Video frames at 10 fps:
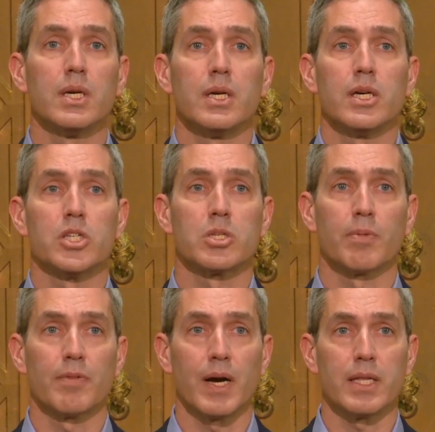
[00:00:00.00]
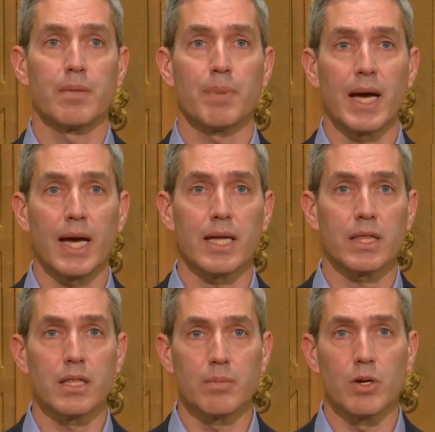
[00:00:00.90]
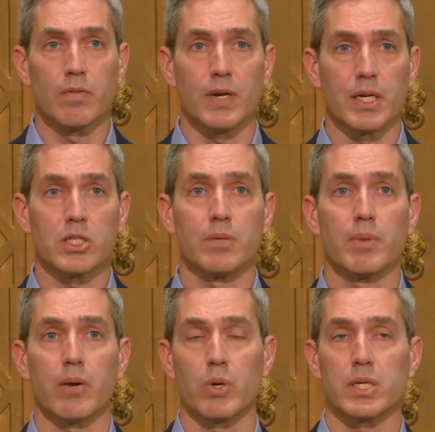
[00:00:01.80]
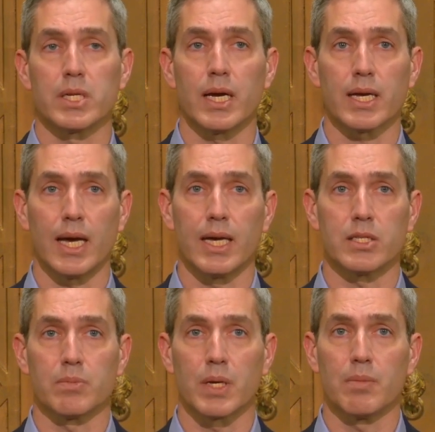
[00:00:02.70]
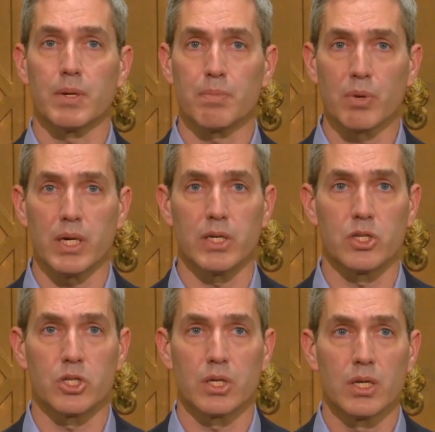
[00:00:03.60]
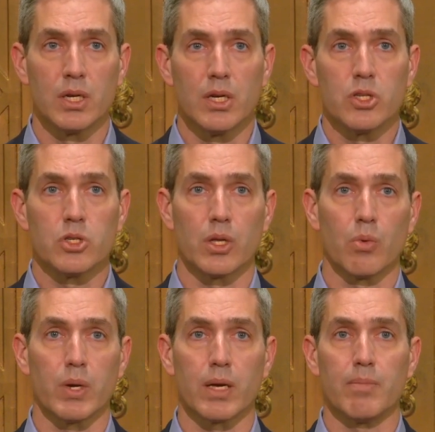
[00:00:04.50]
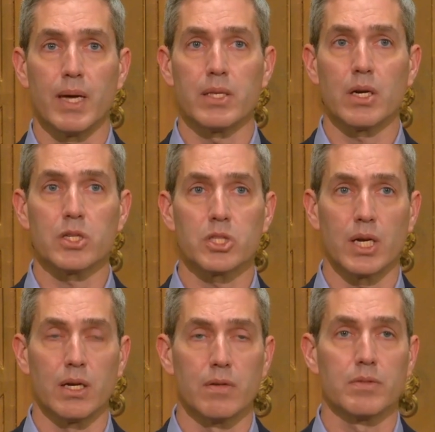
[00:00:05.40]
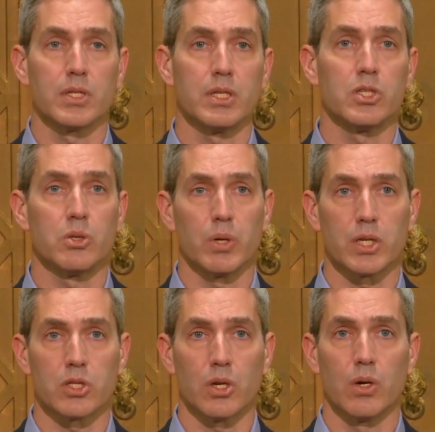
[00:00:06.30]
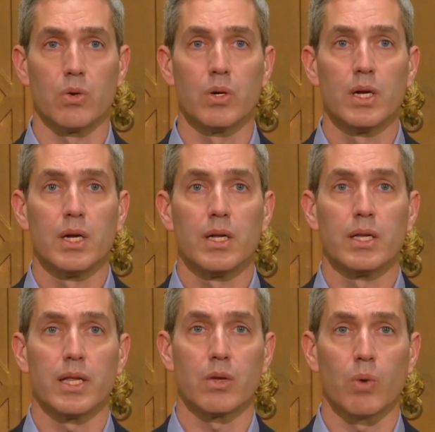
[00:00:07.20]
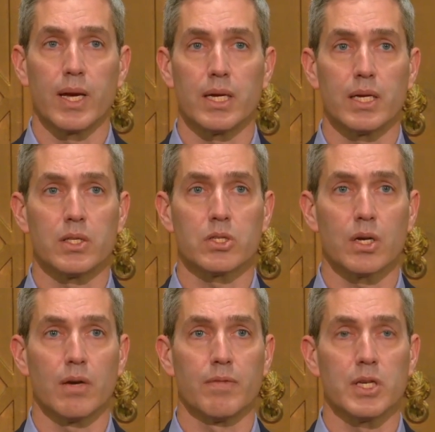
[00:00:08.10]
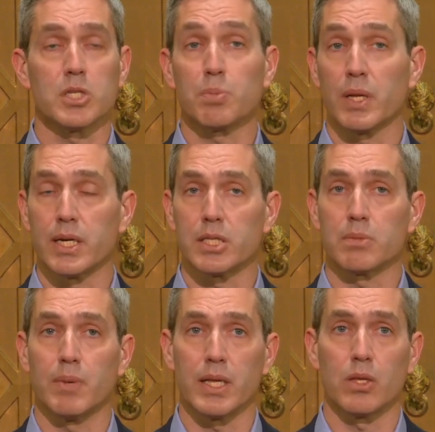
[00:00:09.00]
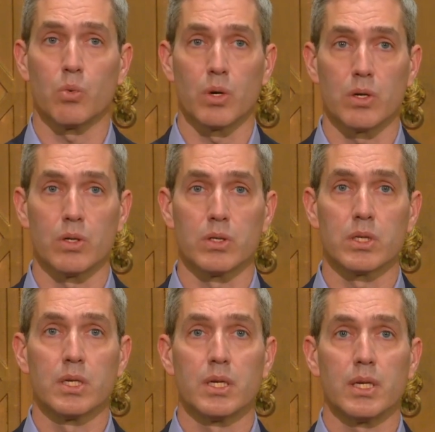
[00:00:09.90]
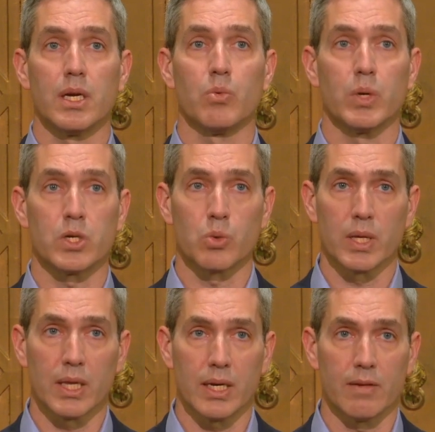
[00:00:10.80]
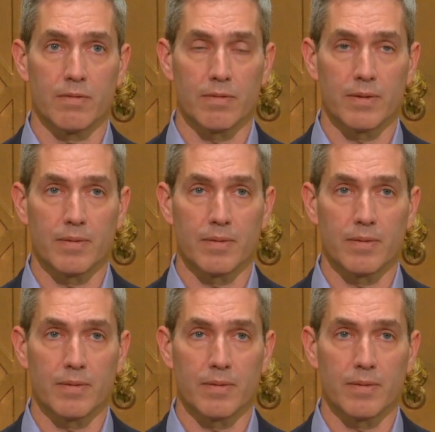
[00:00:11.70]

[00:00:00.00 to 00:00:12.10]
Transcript: is to provide the path and the motivation by which that chasm can be bridged, so that we can mend ourselves, and in doing so, let the radiance of this place mend the world in which we live.